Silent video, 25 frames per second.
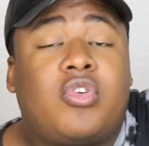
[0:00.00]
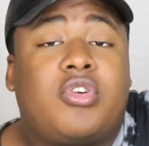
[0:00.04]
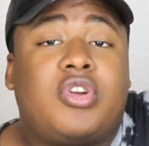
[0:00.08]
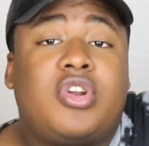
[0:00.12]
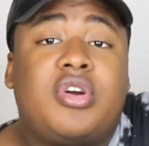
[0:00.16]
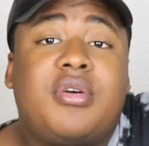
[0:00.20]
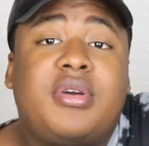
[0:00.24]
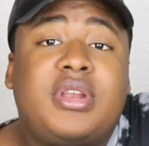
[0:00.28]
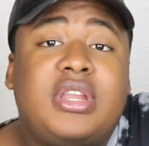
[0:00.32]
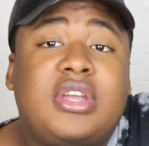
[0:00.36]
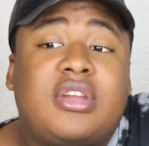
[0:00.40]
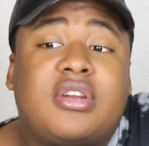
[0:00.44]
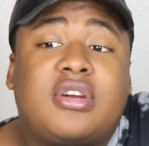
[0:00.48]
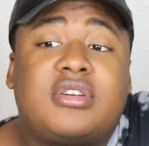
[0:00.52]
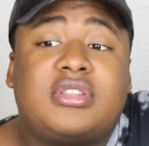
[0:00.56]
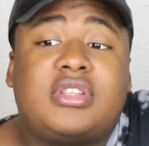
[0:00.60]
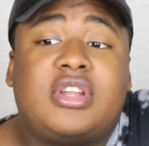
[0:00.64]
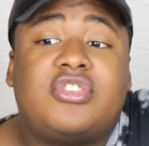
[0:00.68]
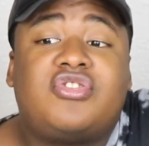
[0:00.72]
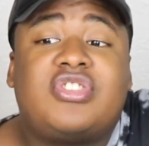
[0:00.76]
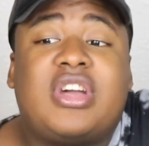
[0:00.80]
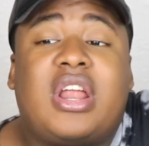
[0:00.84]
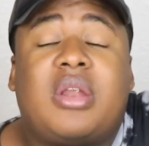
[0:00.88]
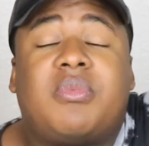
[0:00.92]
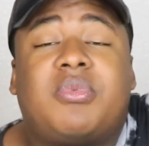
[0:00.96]
or know any girls
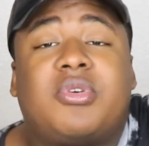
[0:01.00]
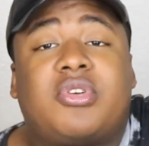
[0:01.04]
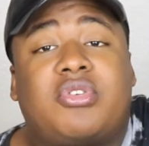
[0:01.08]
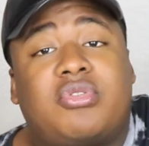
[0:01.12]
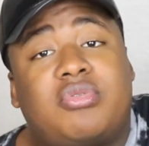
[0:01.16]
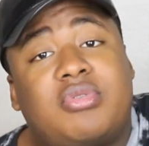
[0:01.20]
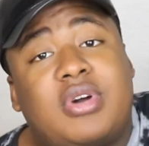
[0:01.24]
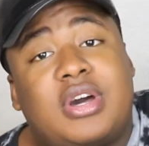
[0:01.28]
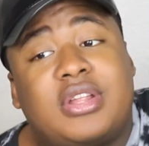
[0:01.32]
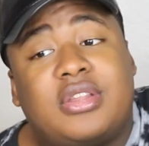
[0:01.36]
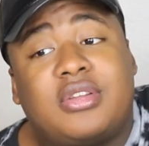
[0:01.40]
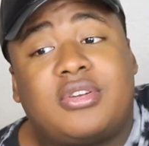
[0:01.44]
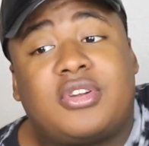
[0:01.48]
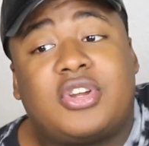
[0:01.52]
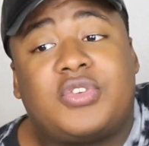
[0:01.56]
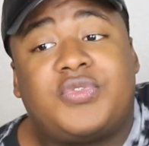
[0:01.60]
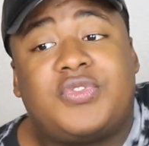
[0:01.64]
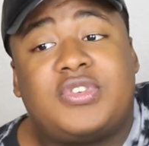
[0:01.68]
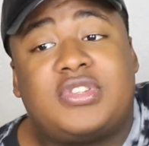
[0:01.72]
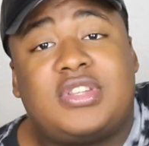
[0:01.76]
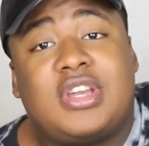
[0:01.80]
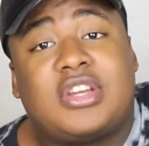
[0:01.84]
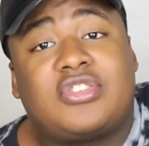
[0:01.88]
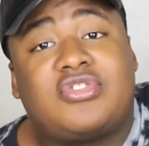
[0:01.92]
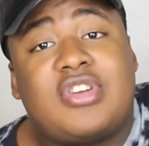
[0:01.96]
that are trying to recruit other girls
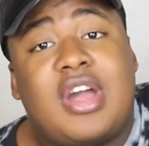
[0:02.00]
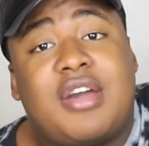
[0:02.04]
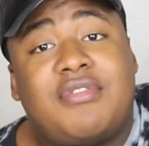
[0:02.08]
for sex